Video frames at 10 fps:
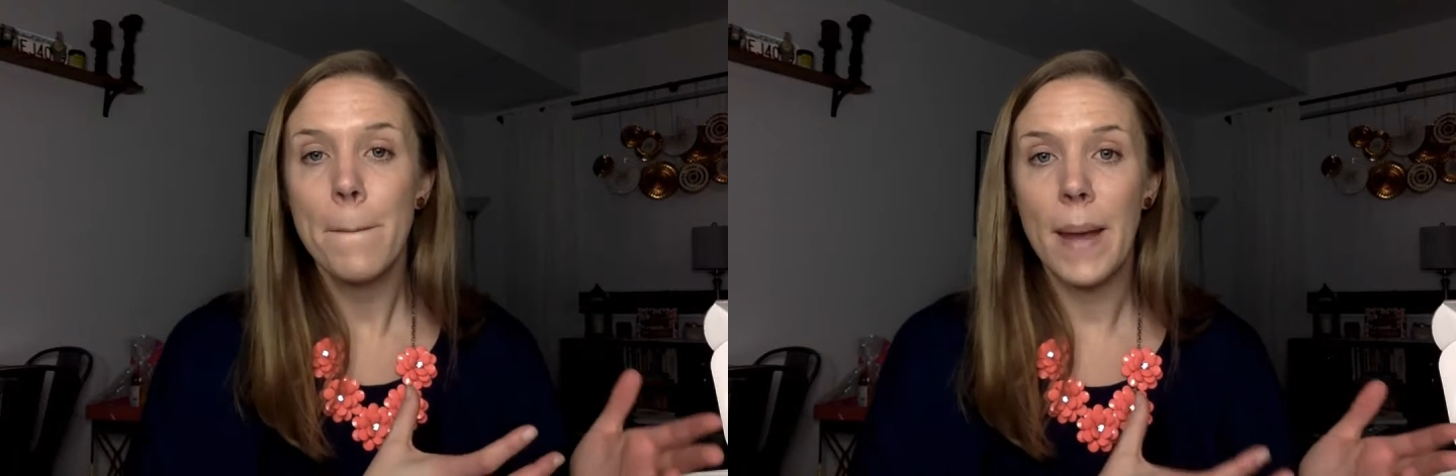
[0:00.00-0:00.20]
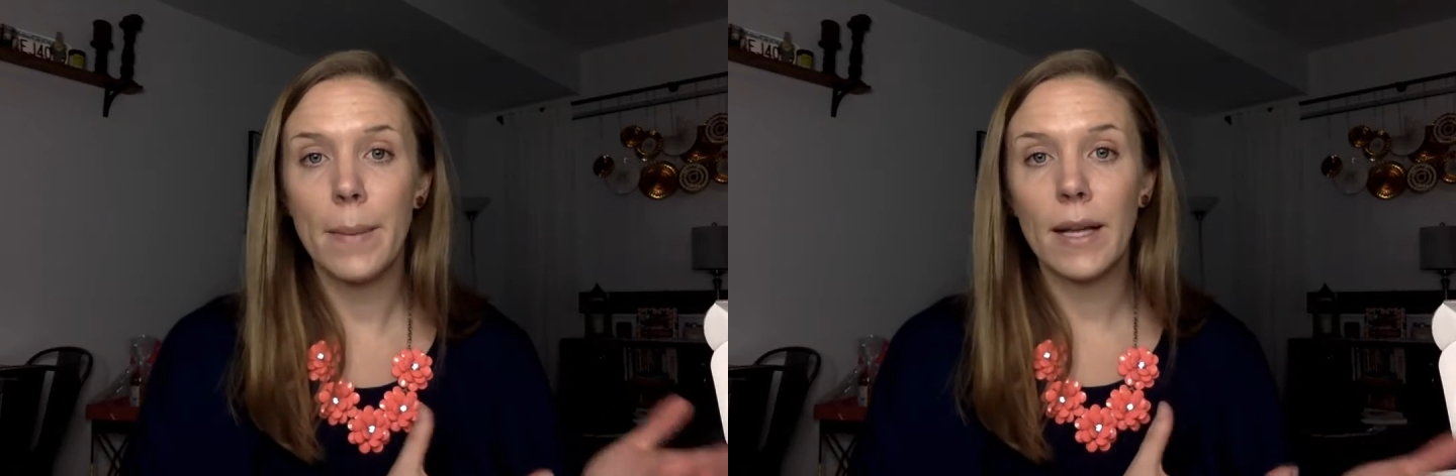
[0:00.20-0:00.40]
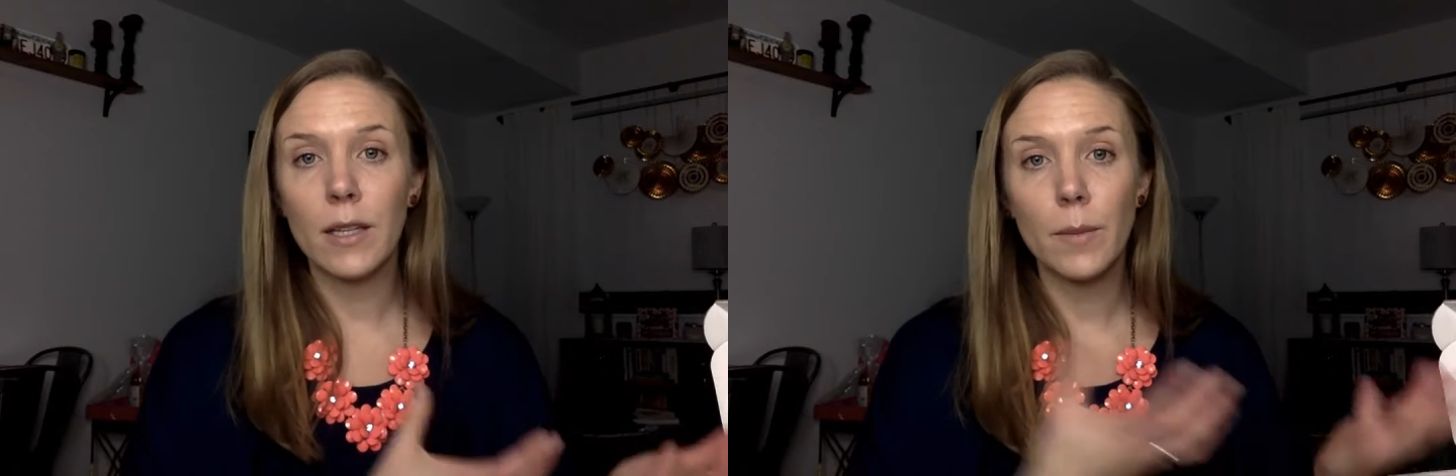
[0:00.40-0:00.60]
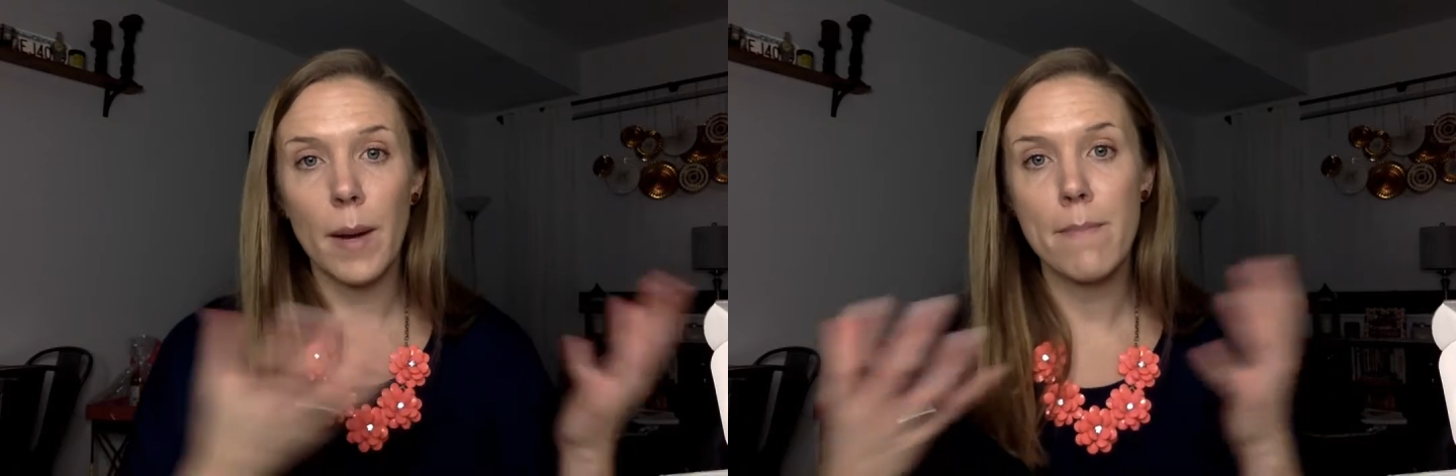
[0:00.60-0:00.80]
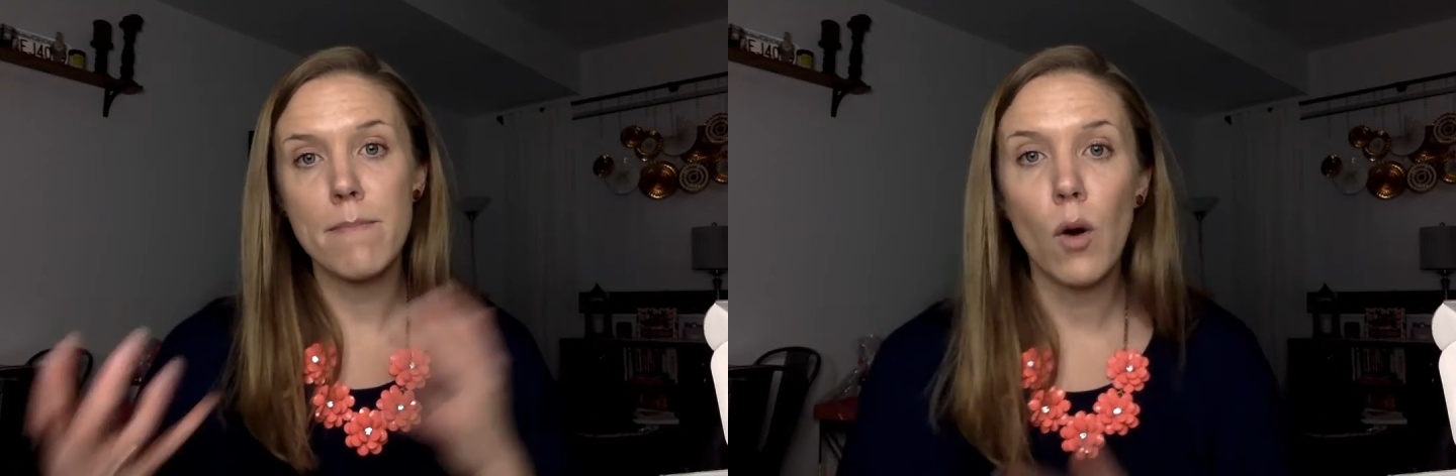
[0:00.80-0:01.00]
maybe a little
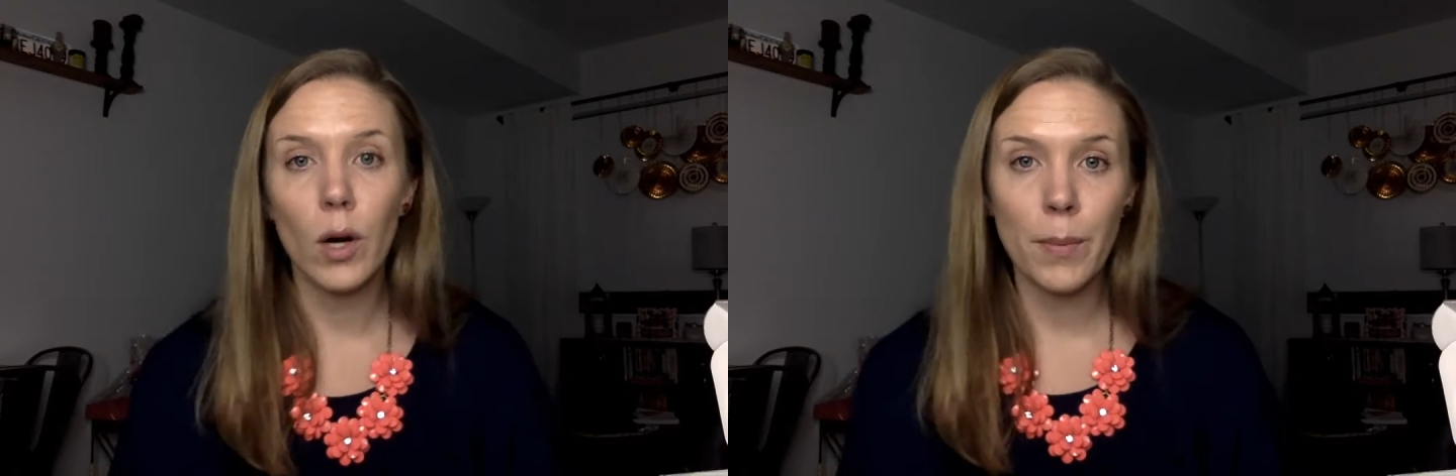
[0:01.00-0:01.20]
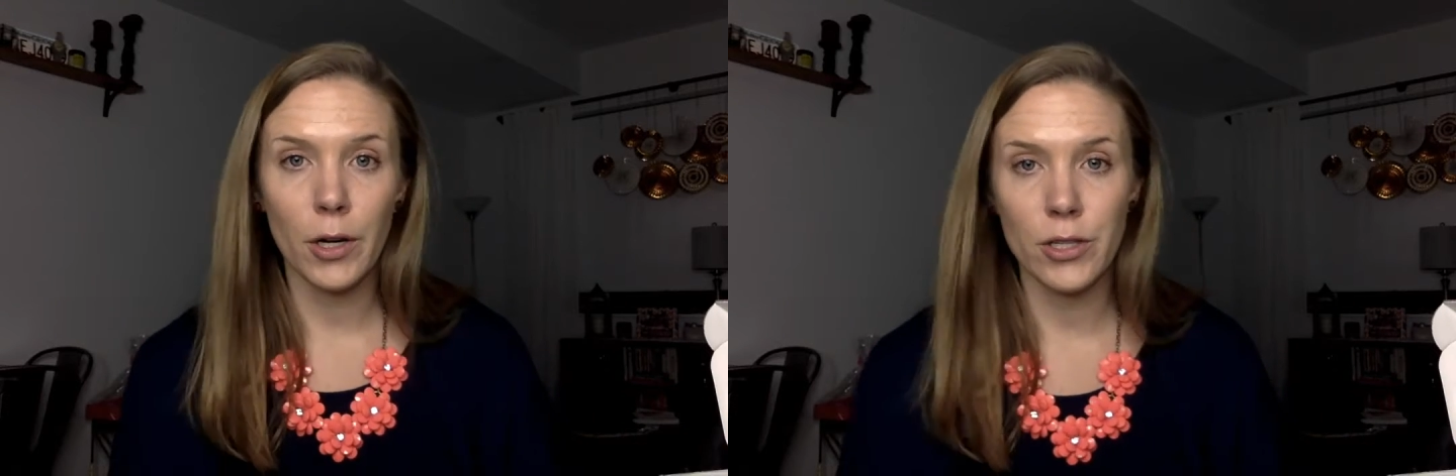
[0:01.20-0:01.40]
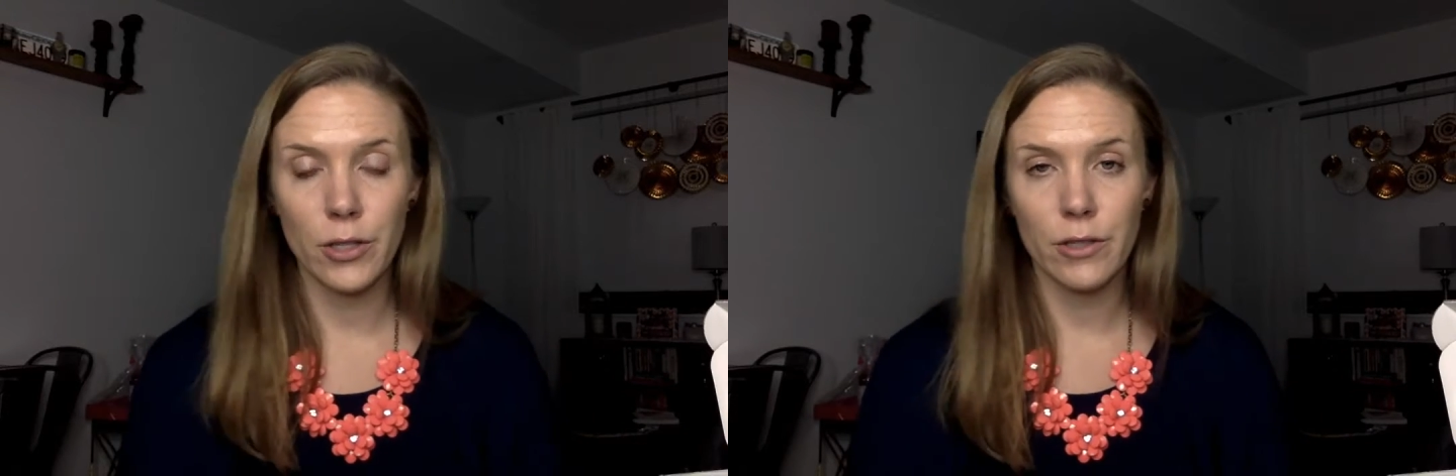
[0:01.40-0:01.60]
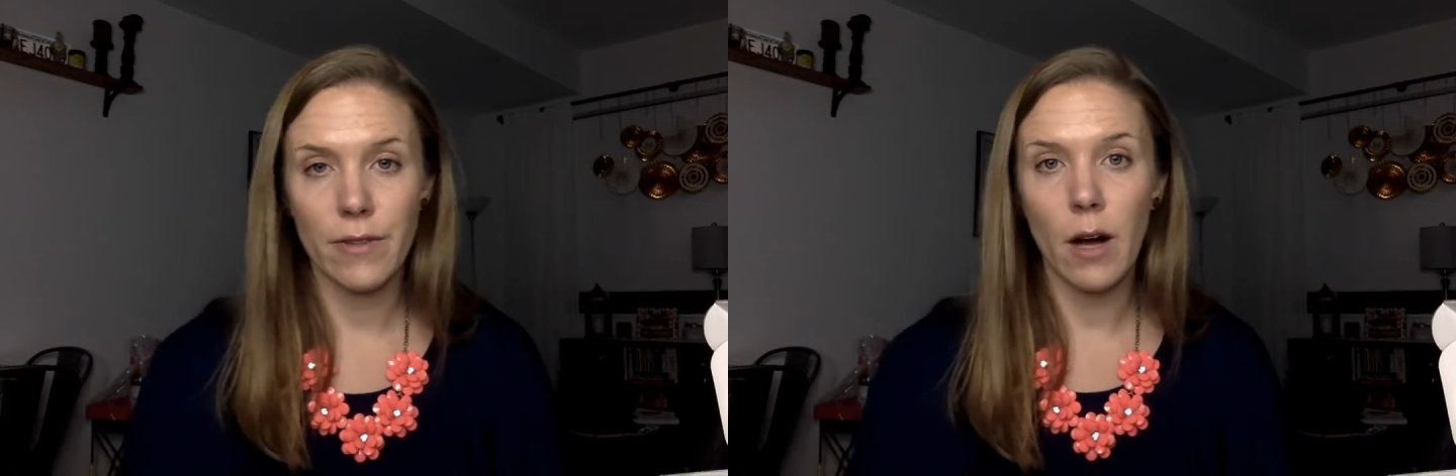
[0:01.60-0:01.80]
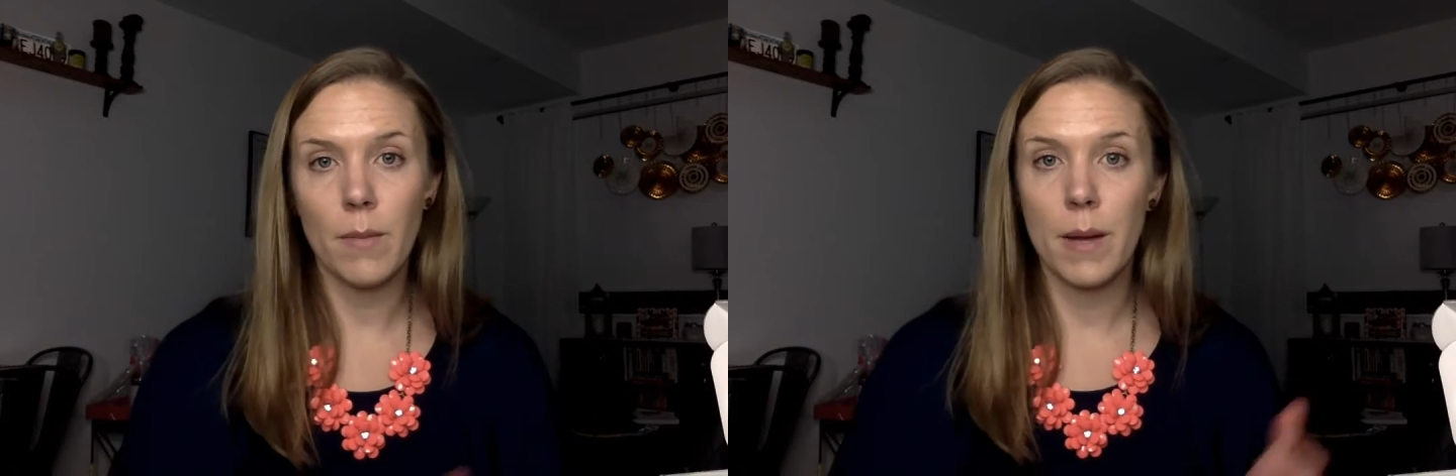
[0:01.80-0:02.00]
bit more personal
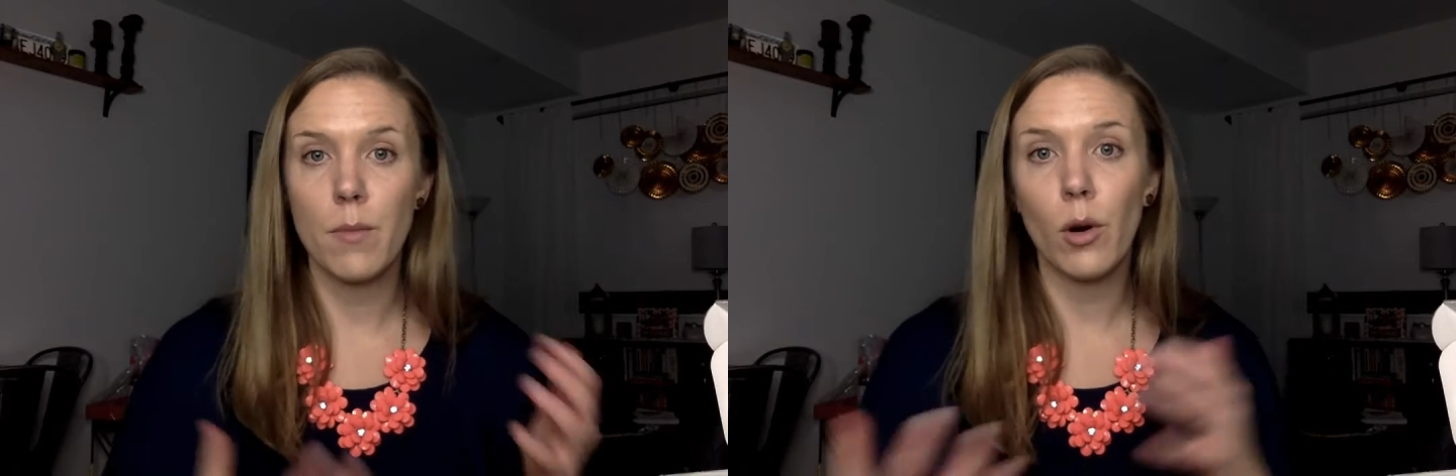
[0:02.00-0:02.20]
development,